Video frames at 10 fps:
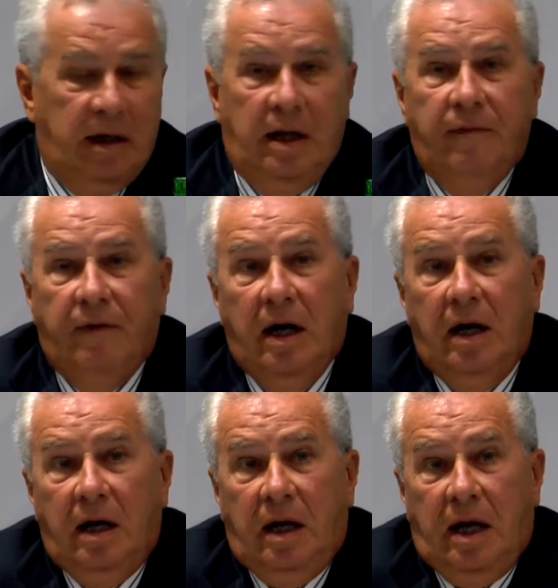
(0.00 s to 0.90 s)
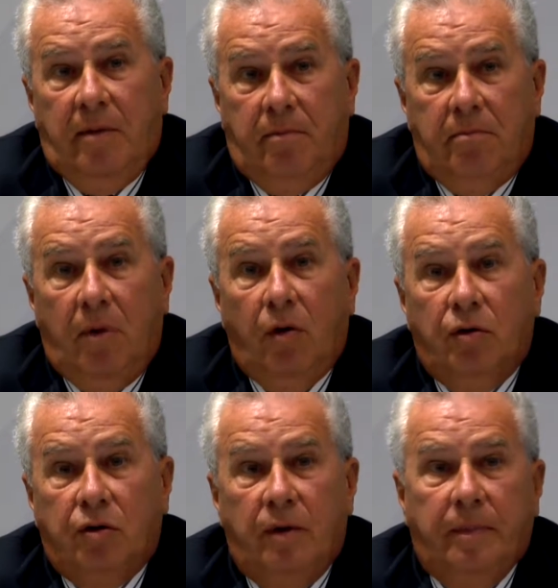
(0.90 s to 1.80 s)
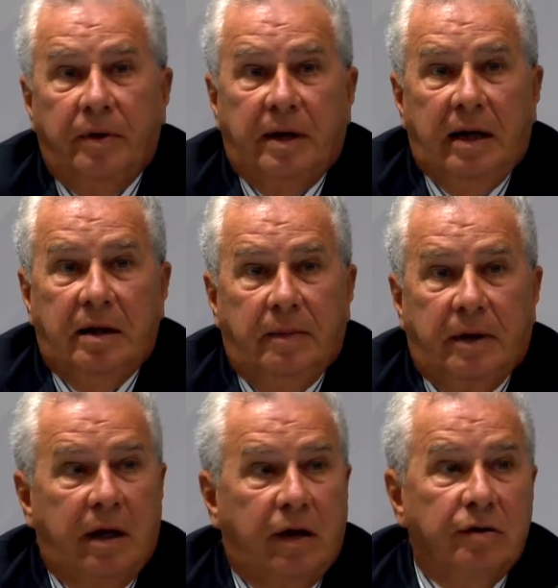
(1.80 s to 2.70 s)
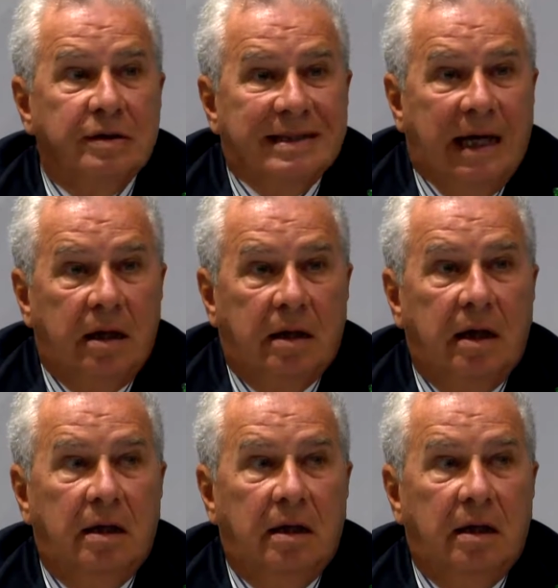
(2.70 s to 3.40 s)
Now, as Mr. Deva has pointed out,